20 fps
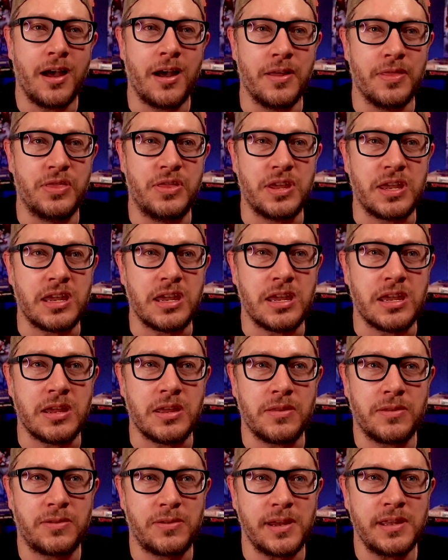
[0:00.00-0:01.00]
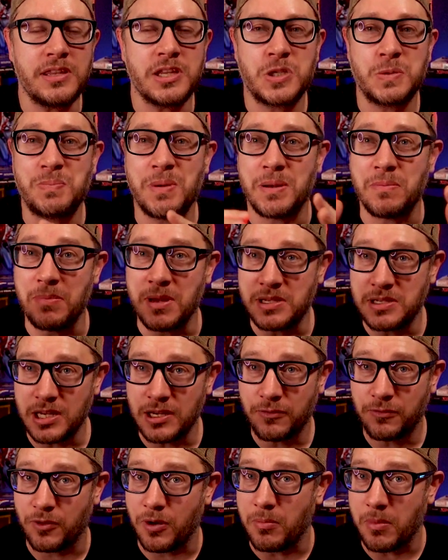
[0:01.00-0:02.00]
The thing that's been
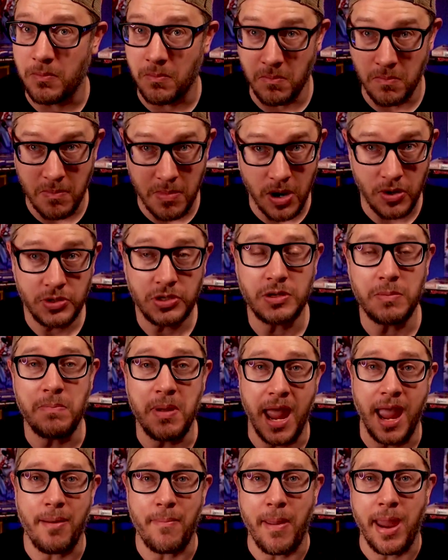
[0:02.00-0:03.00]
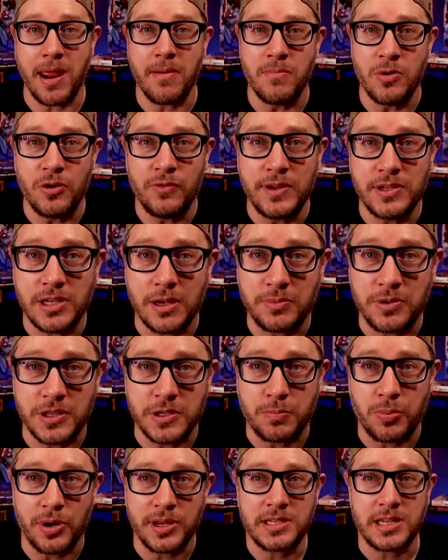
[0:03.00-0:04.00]
missing from most Batman movies up to
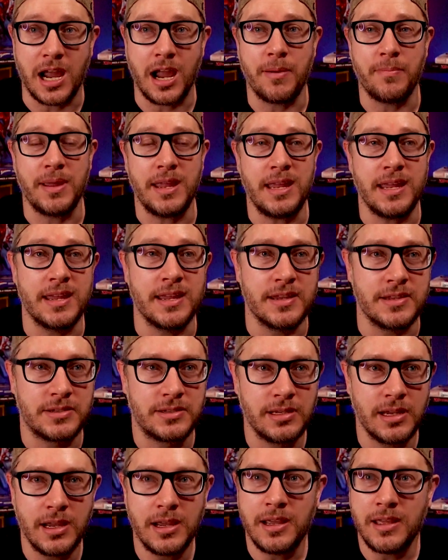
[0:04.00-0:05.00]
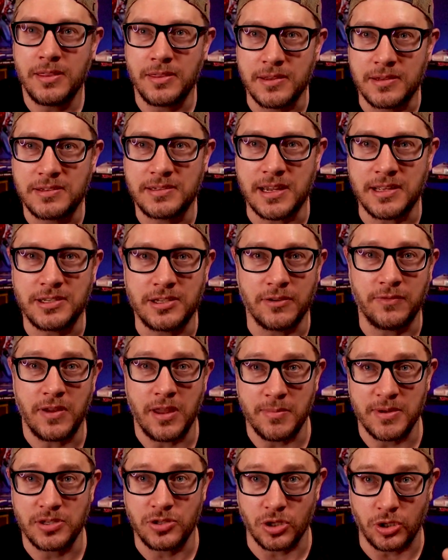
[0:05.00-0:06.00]
this point in time is the sense of
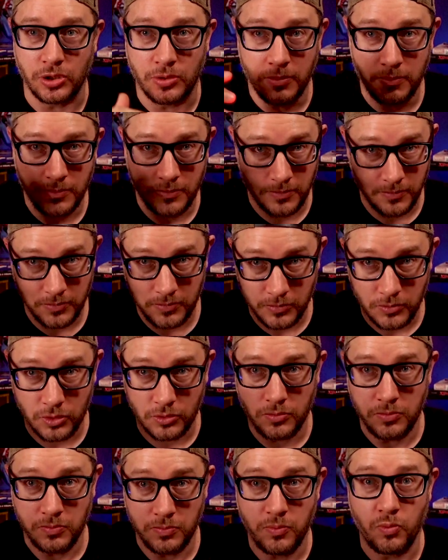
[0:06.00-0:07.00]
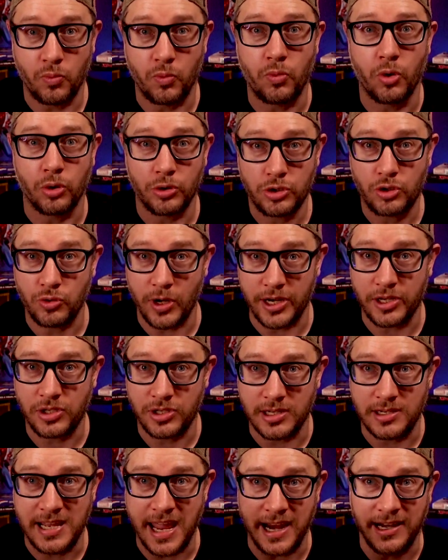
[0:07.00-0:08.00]
him as the world's
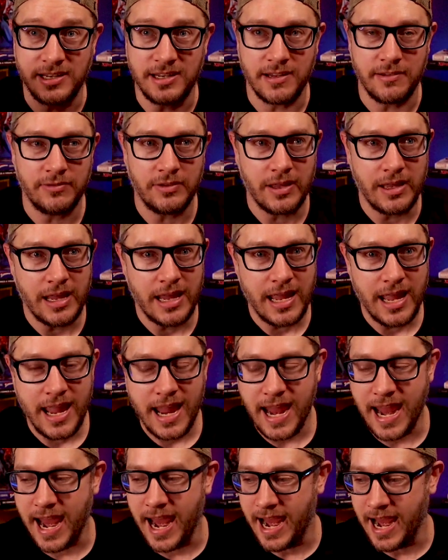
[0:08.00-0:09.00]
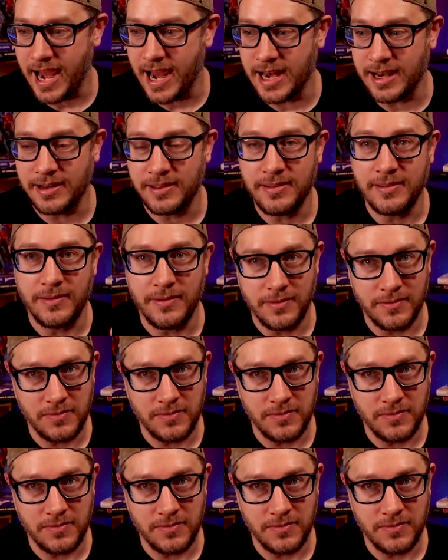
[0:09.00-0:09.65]
greatest detective, and